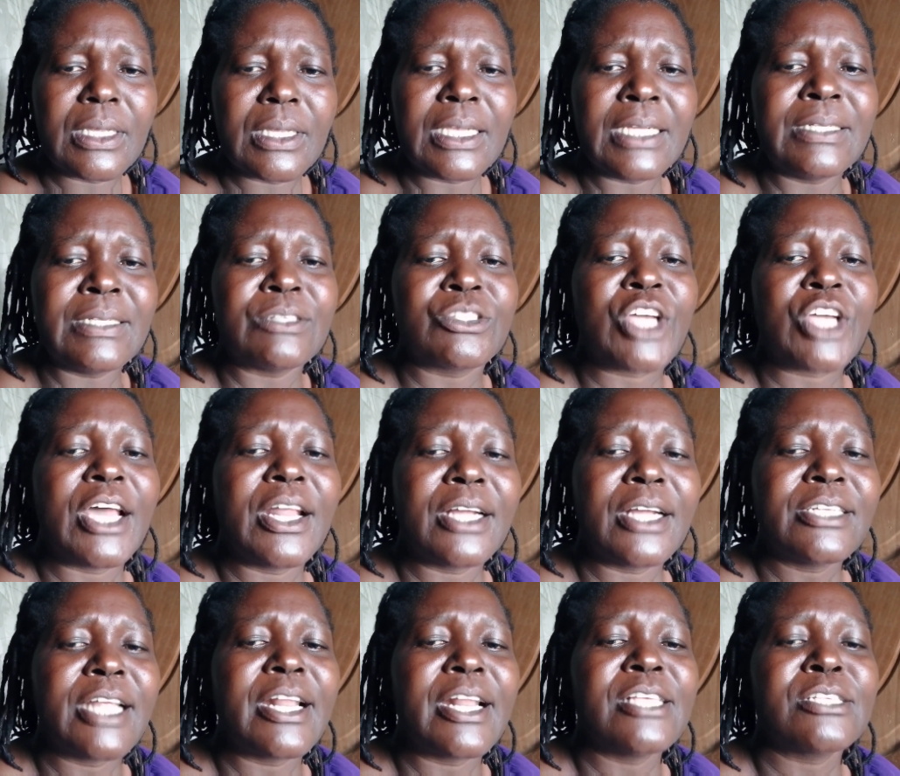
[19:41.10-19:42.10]
It is
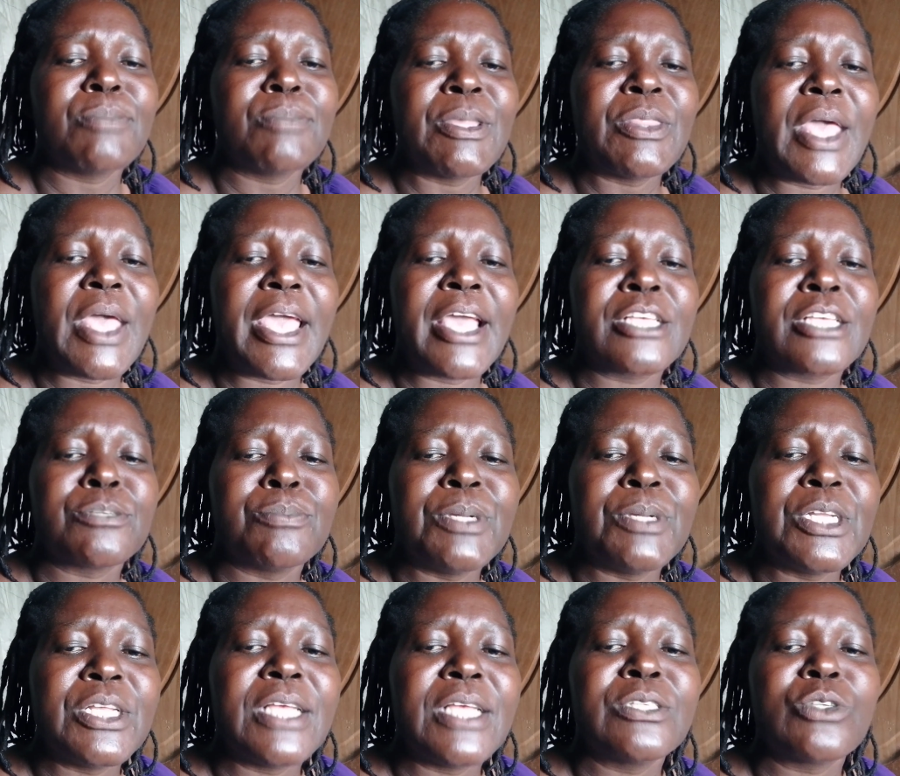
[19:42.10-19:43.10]
characterized by the
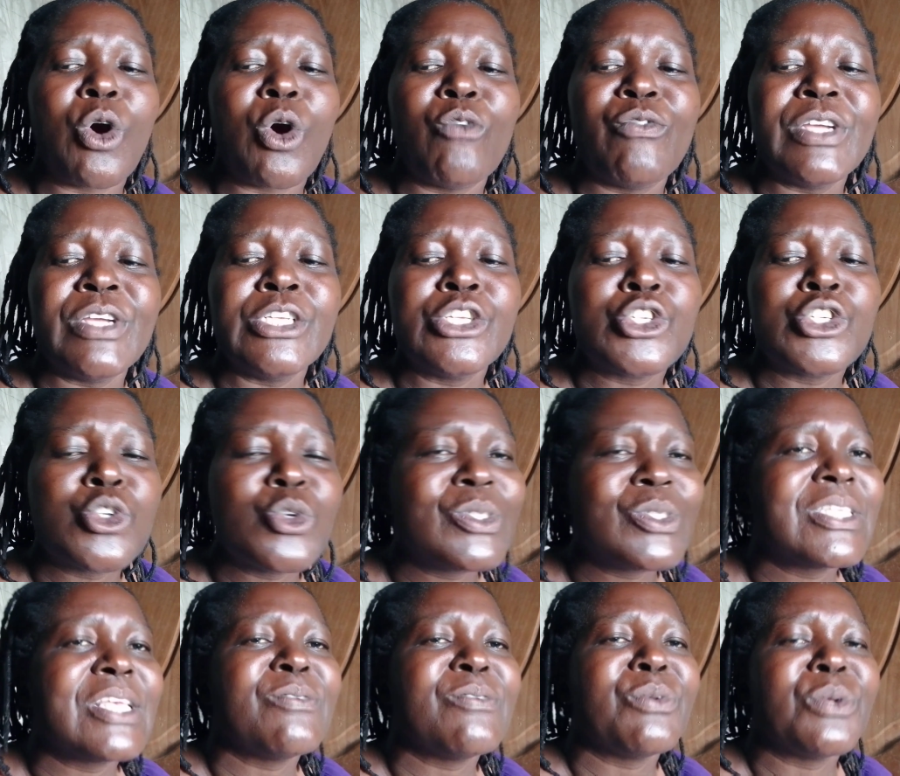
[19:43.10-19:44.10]
experience of
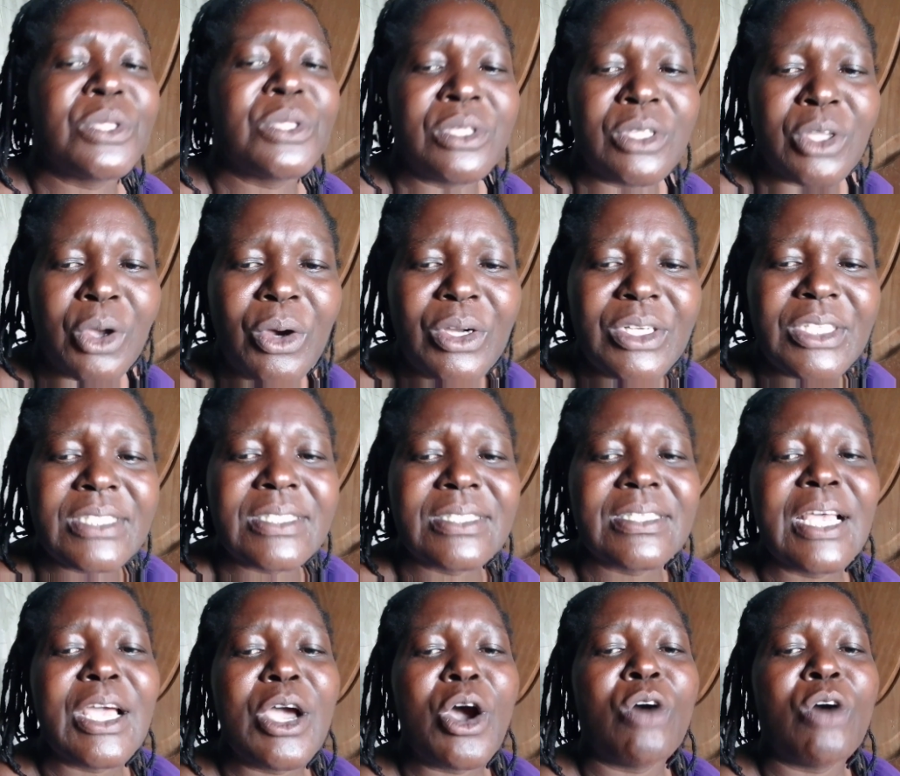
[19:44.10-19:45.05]
intrusive thoughts,